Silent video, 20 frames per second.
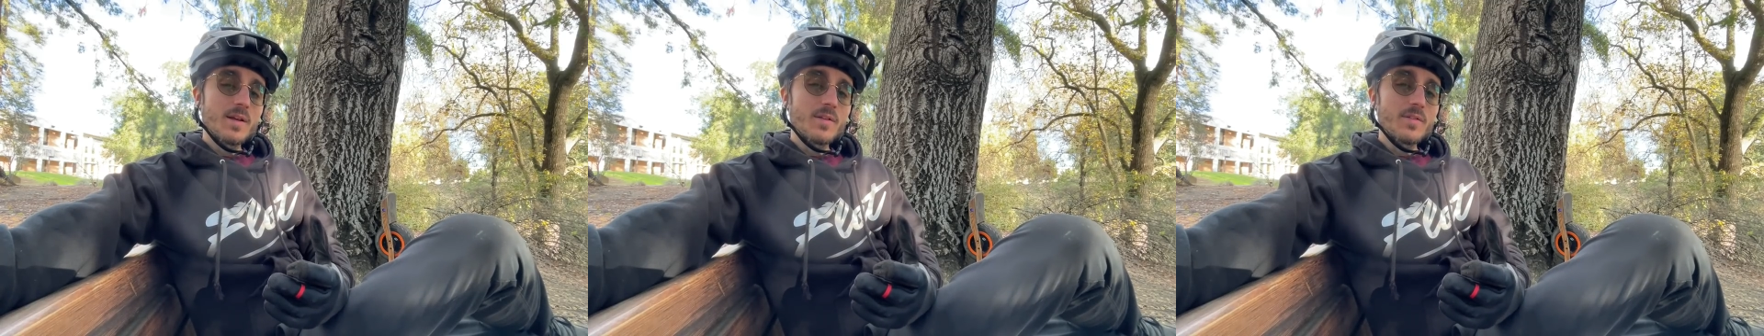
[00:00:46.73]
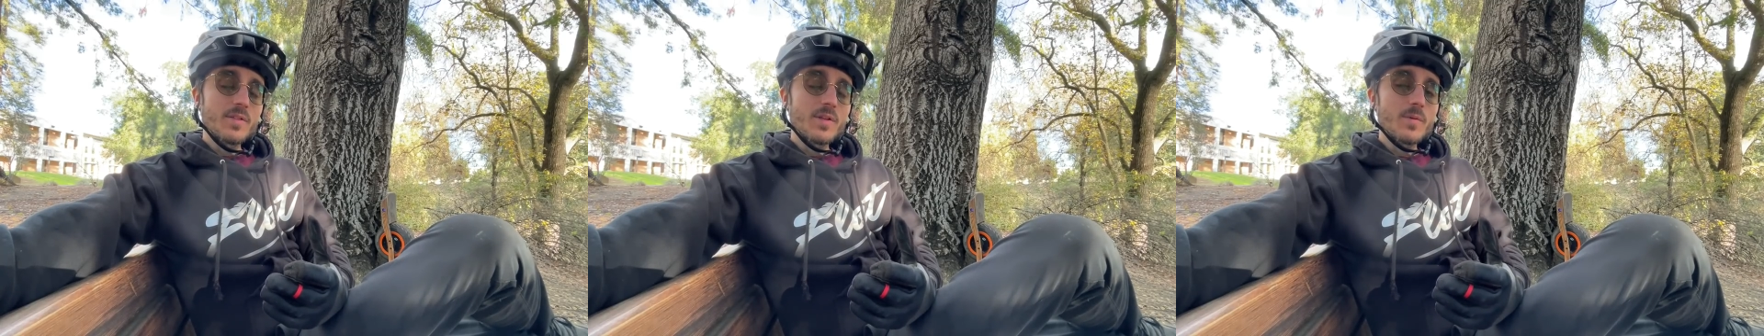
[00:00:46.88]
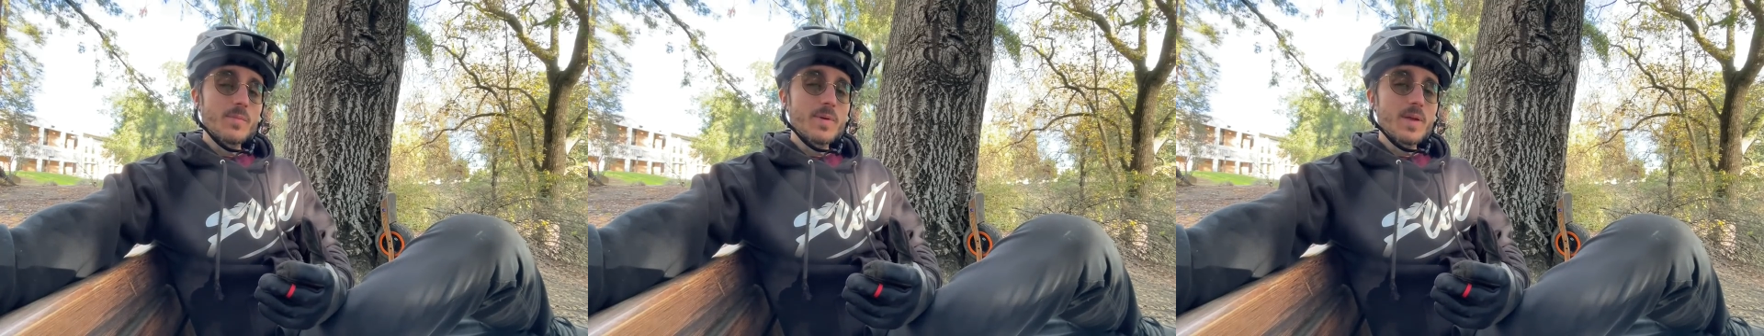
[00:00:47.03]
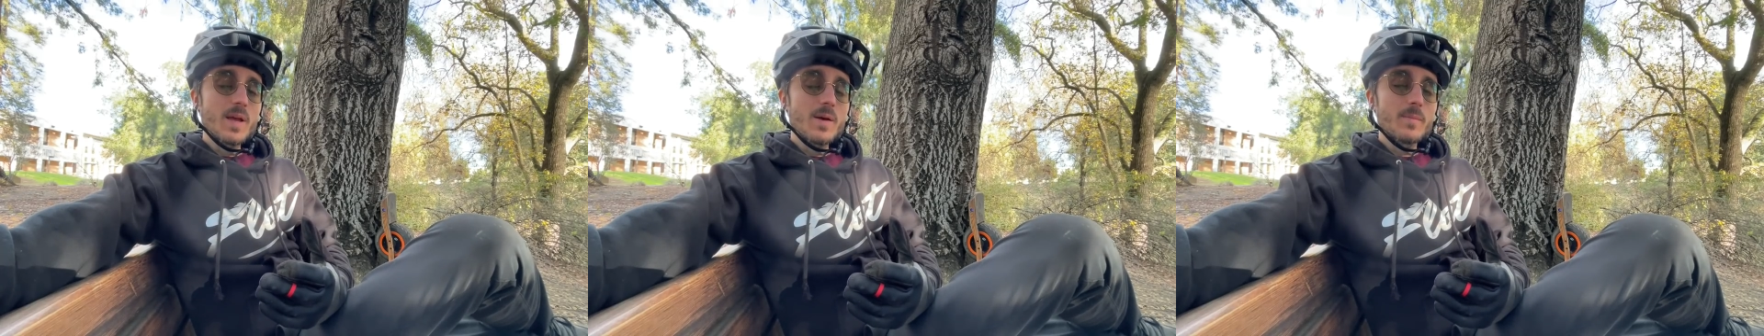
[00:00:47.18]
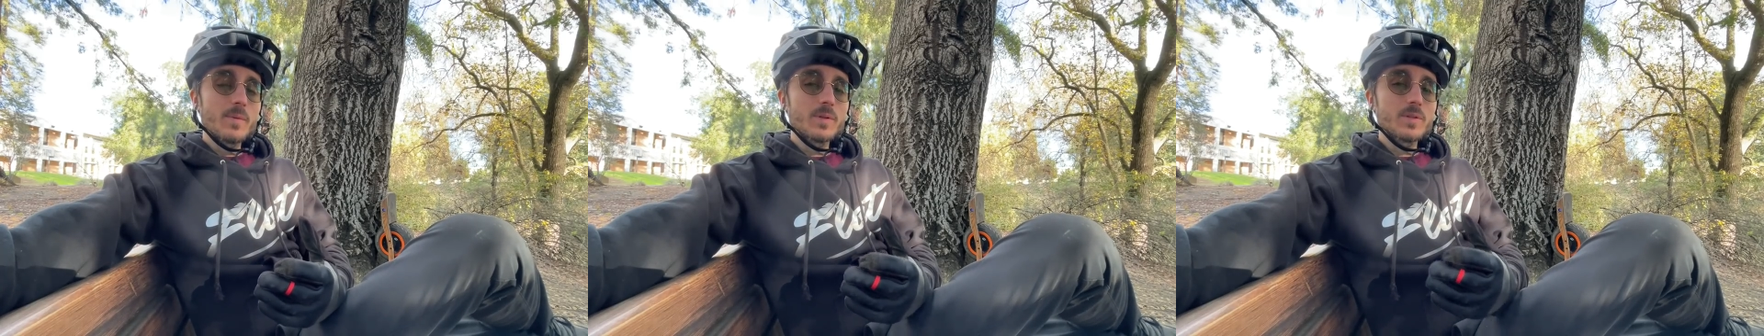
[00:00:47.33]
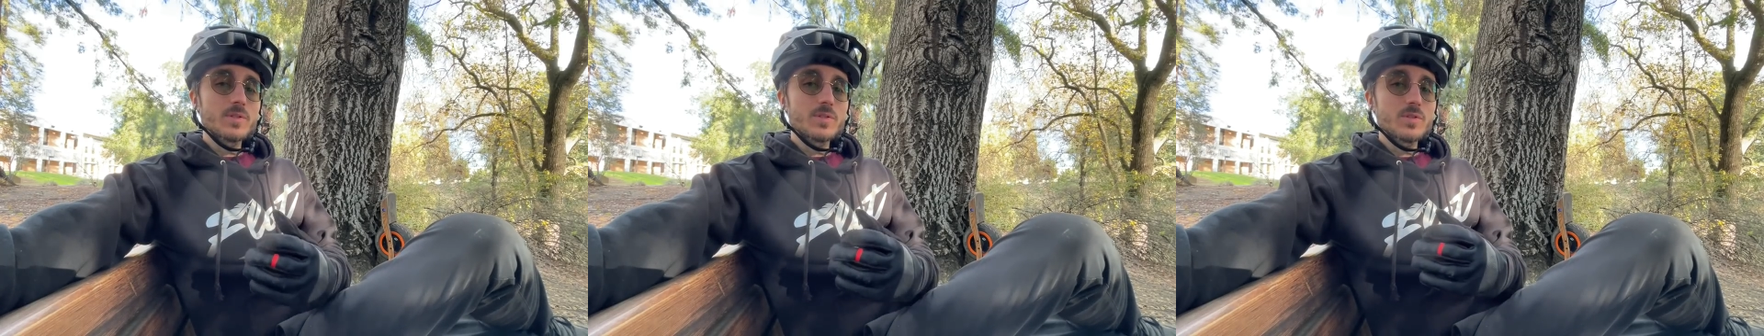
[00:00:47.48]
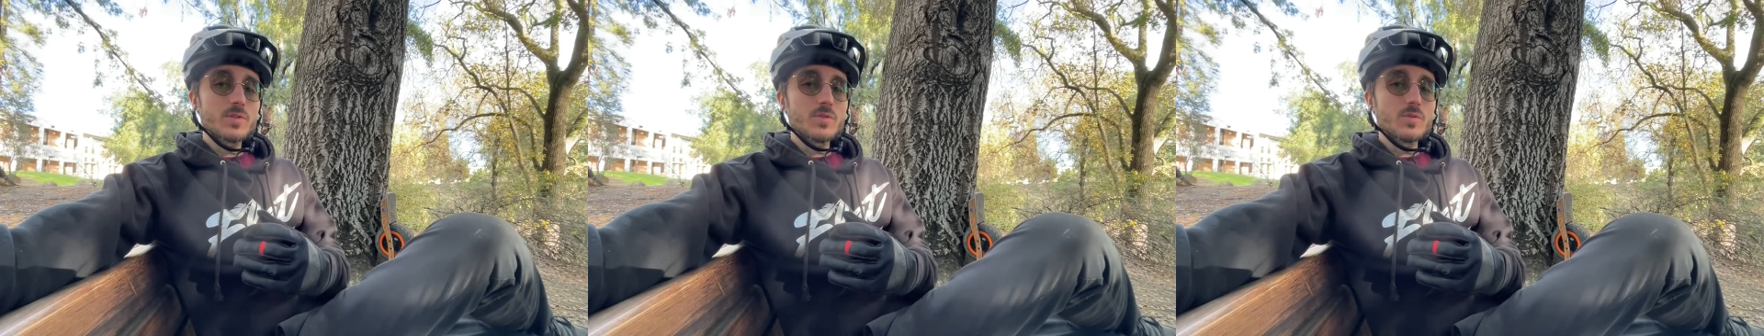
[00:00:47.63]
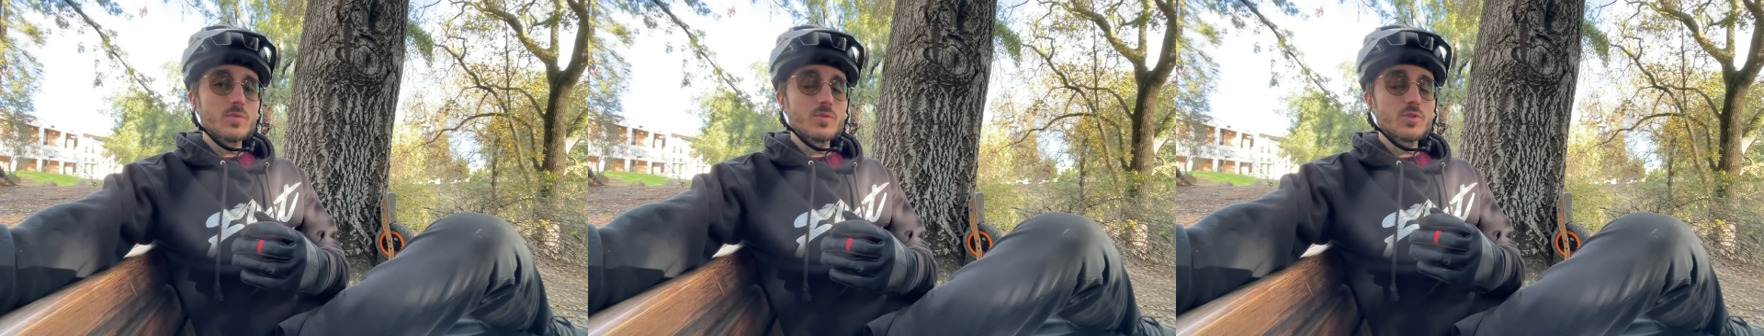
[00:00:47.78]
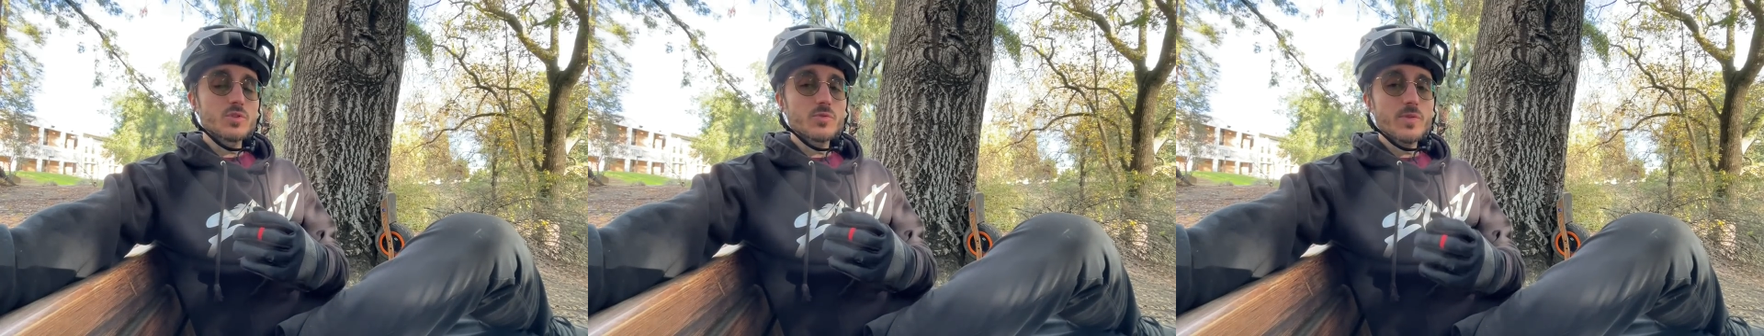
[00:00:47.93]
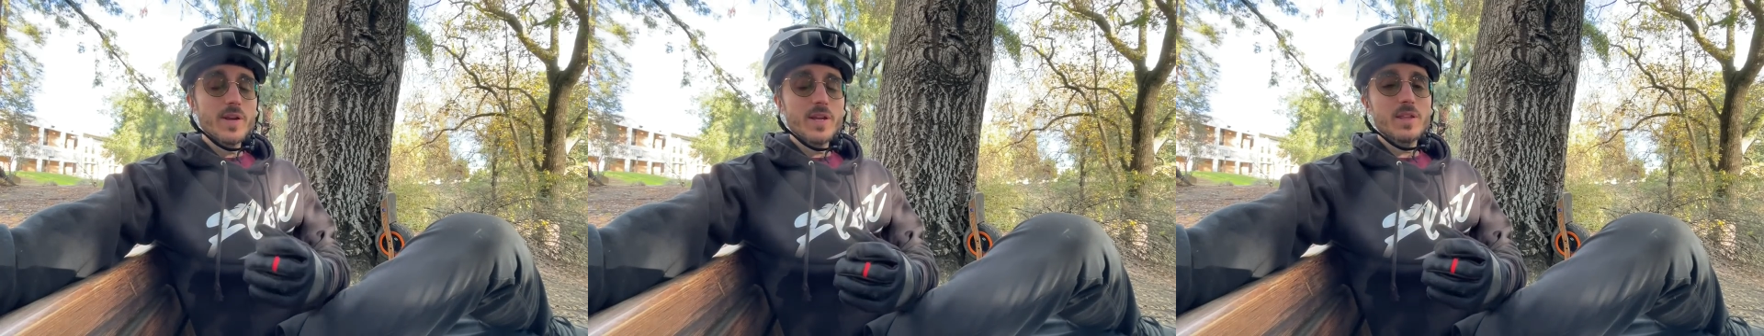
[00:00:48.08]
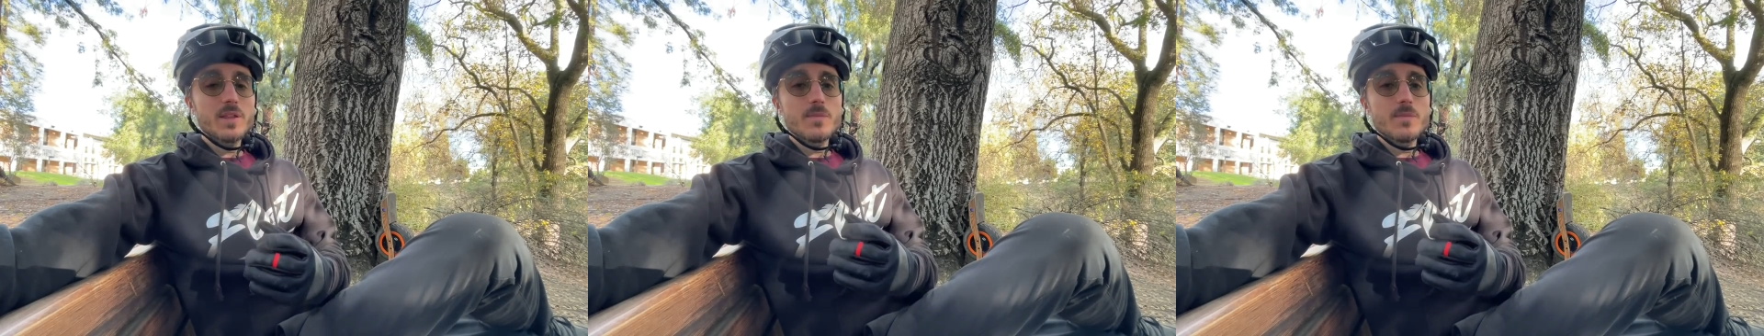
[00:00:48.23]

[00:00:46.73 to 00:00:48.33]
they'll be able to shrink